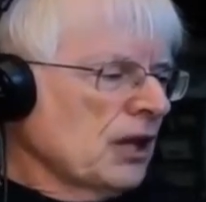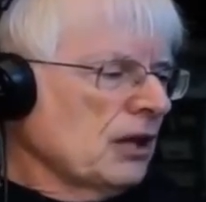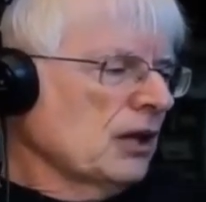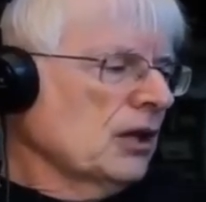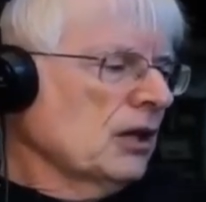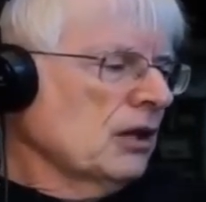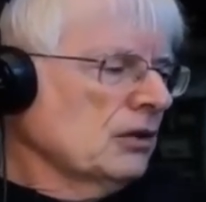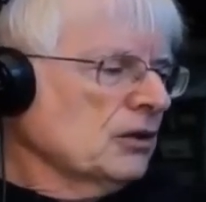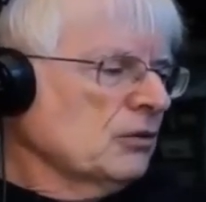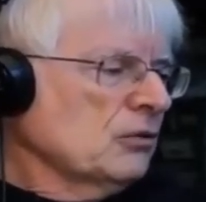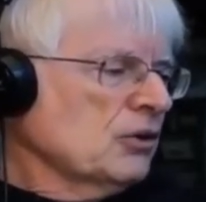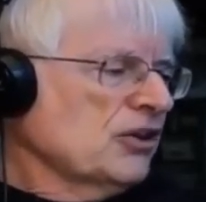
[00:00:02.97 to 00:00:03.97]

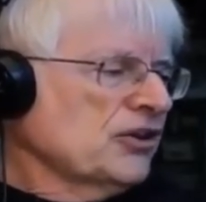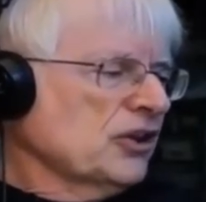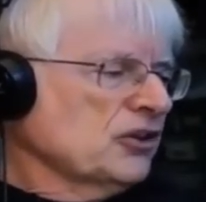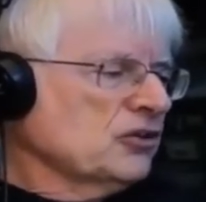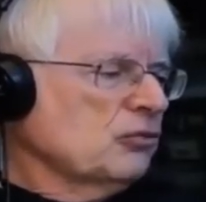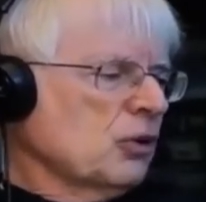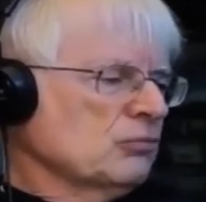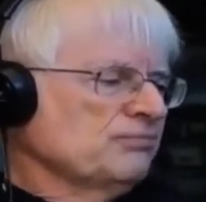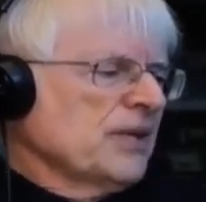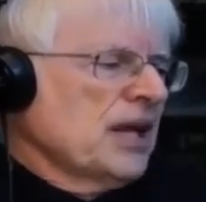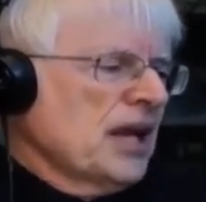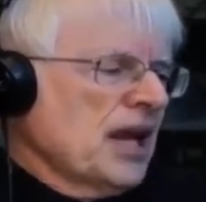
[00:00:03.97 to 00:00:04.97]
The quote is this,
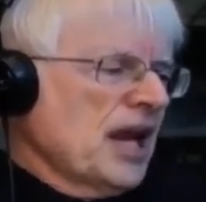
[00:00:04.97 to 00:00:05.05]
quote,